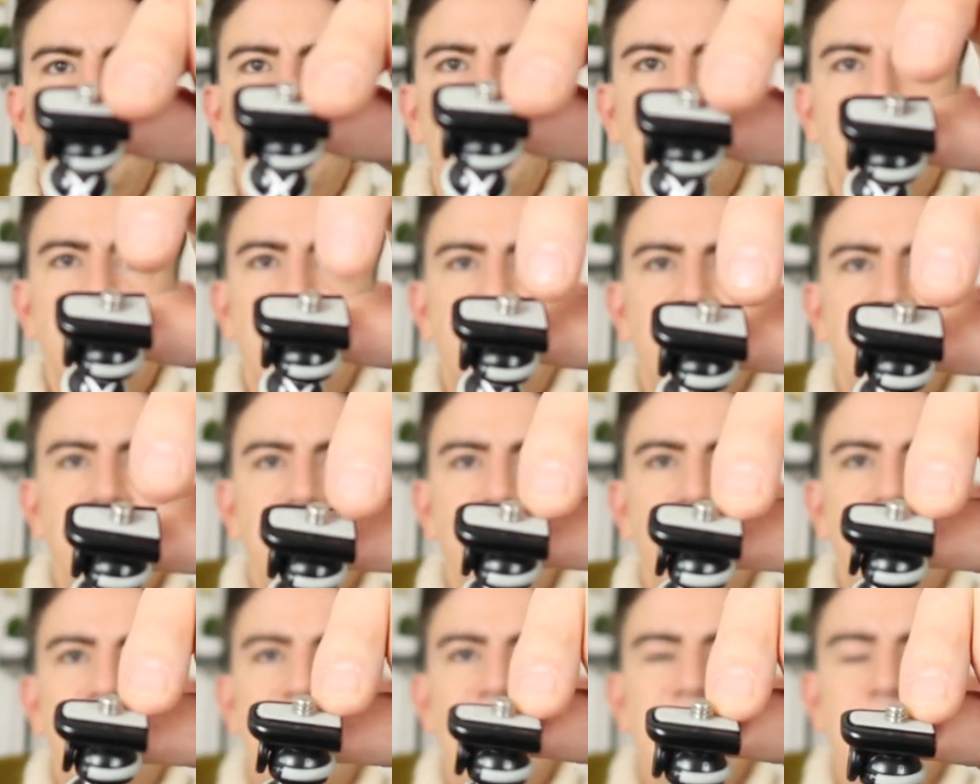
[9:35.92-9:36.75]
strong enough that
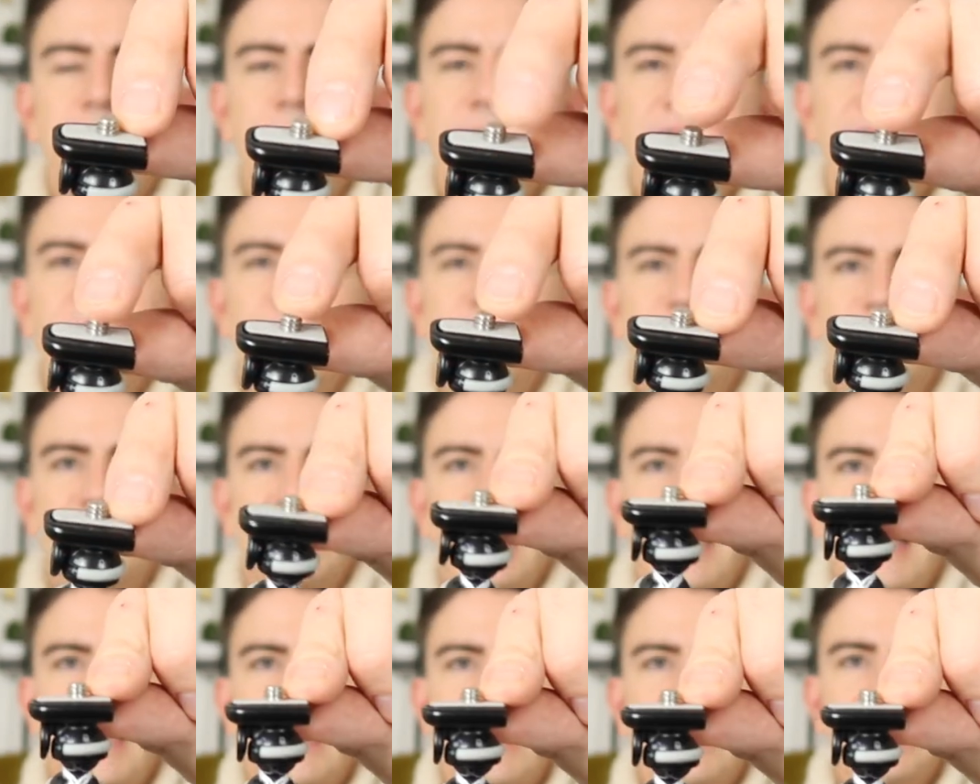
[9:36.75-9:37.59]
you can mount
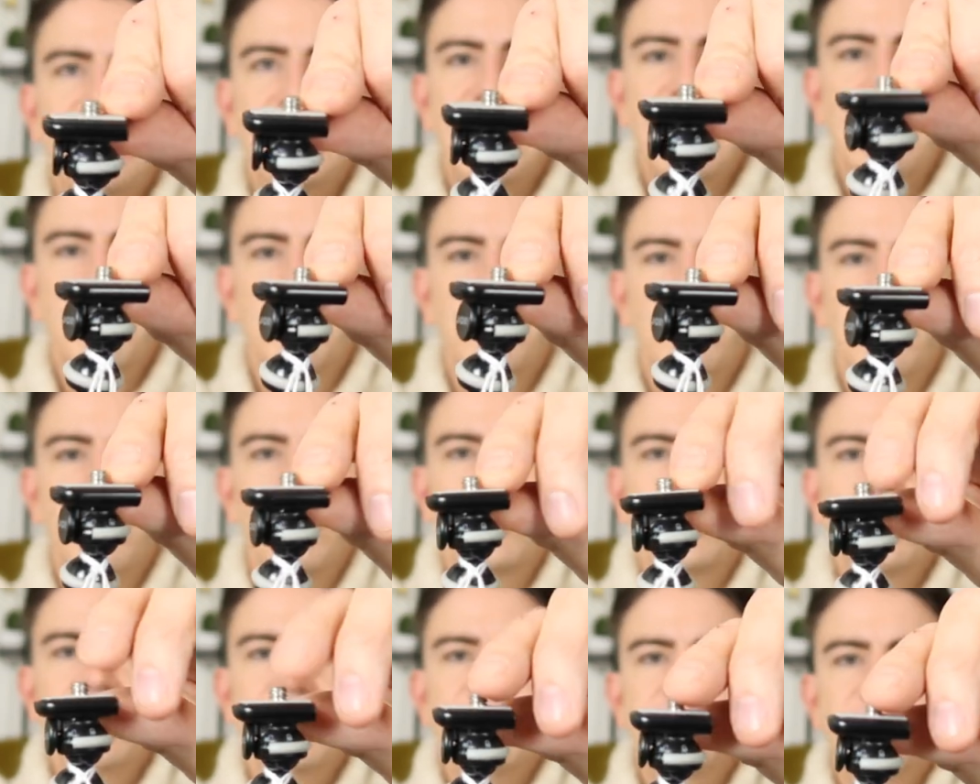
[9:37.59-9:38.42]
a camera
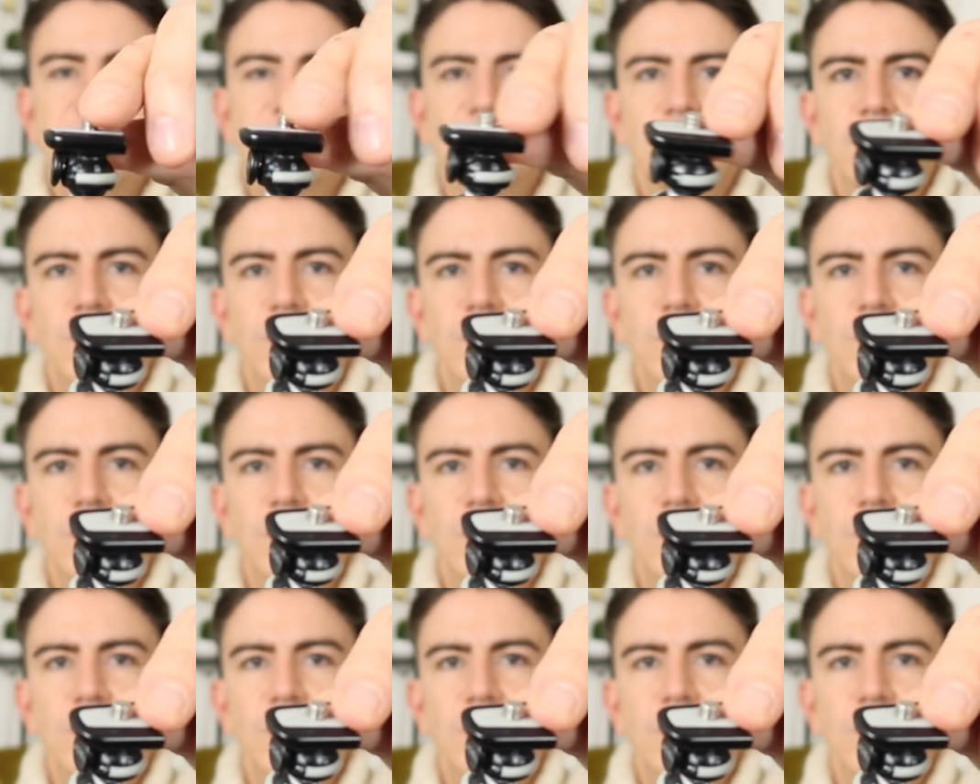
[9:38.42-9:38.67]
on it